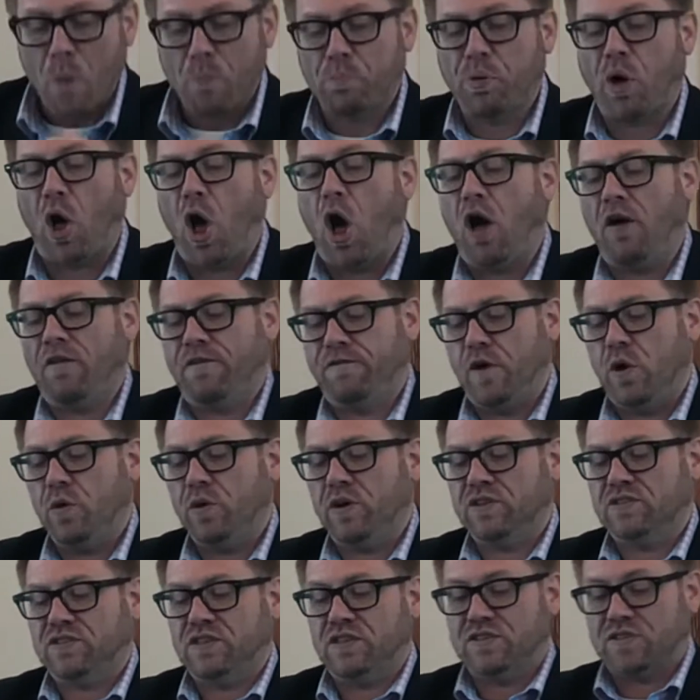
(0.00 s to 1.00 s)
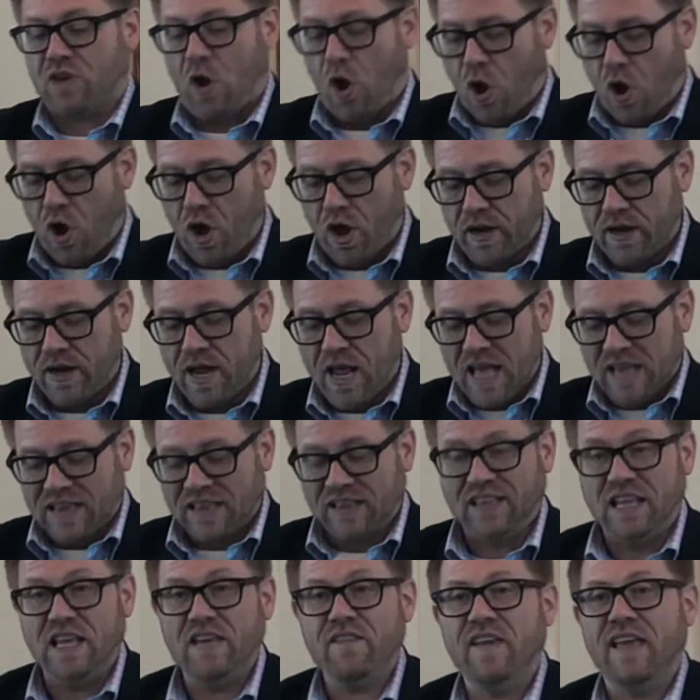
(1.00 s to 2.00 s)
Paul focuses on
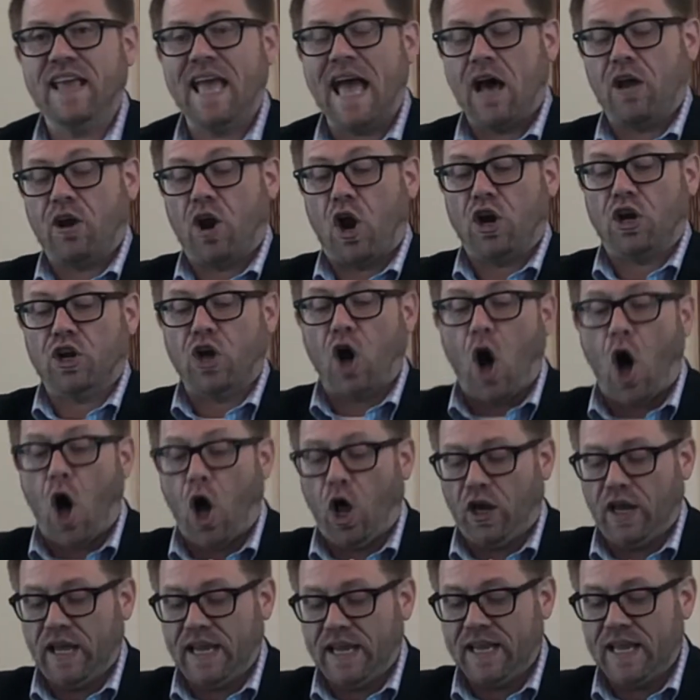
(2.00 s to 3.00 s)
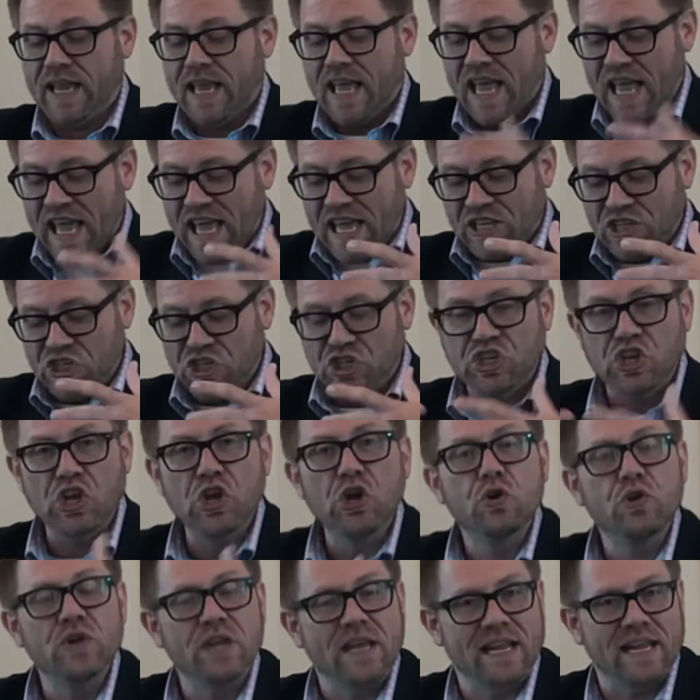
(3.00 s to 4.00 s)
living out our calling in
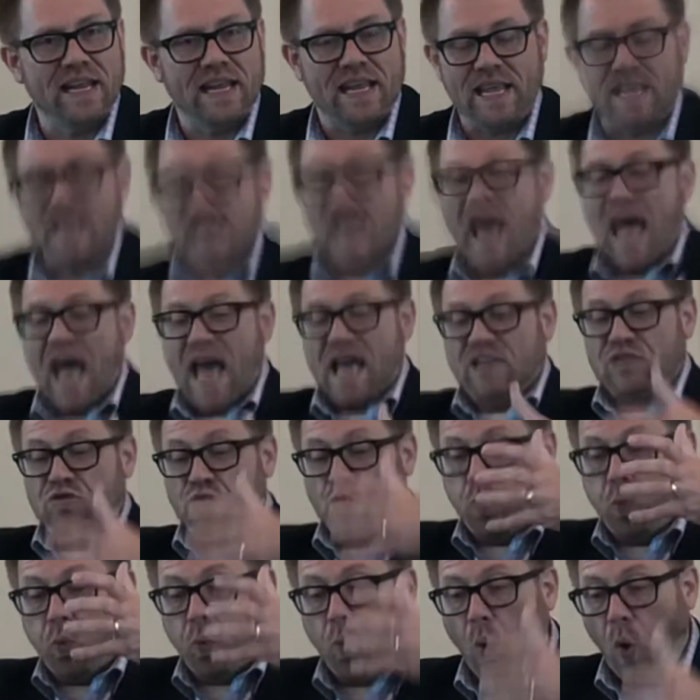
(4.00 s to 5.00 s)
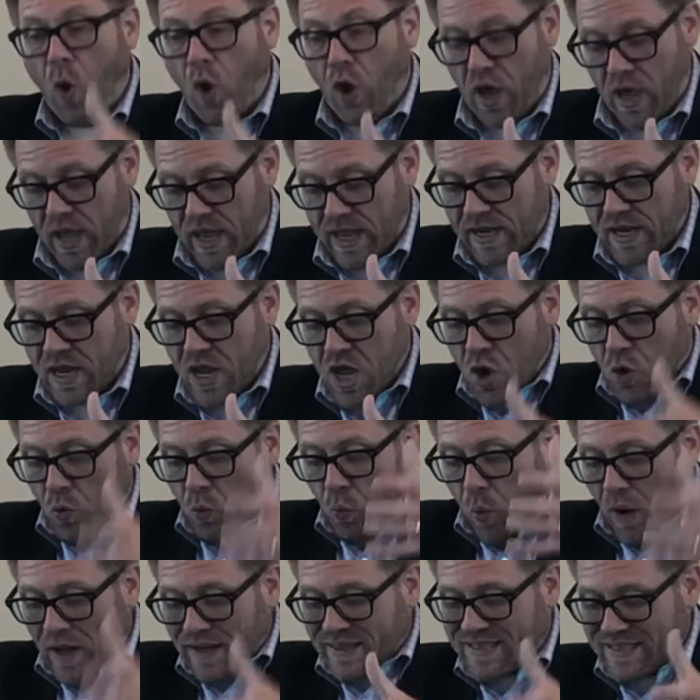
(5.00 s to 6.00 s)
unity as one.
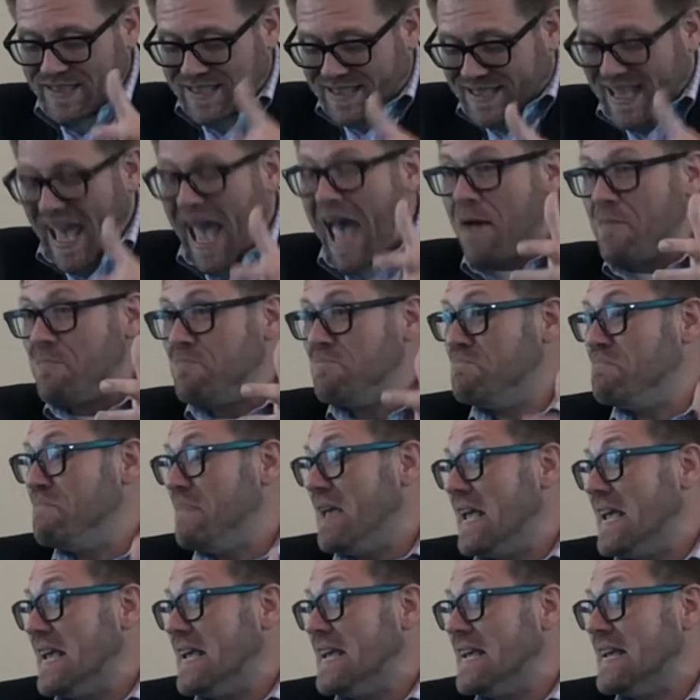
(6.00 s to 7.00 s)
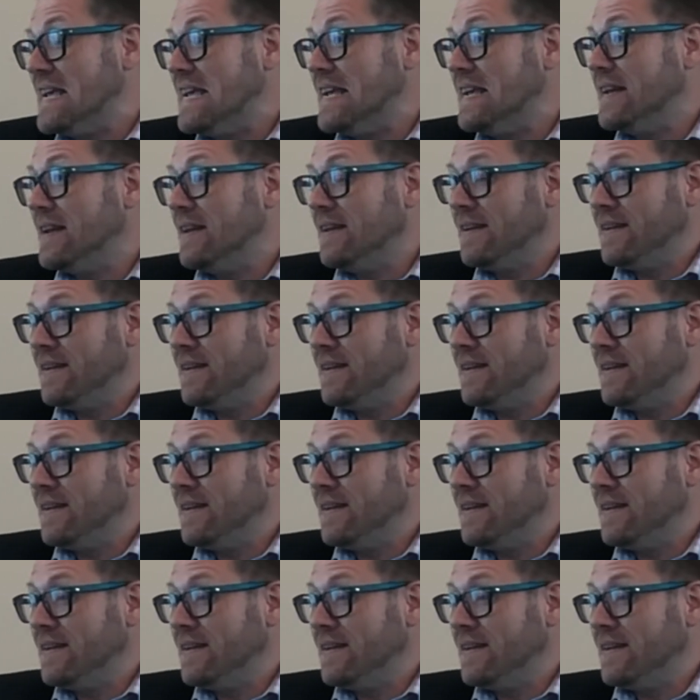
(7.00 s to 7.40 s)
What does that mean?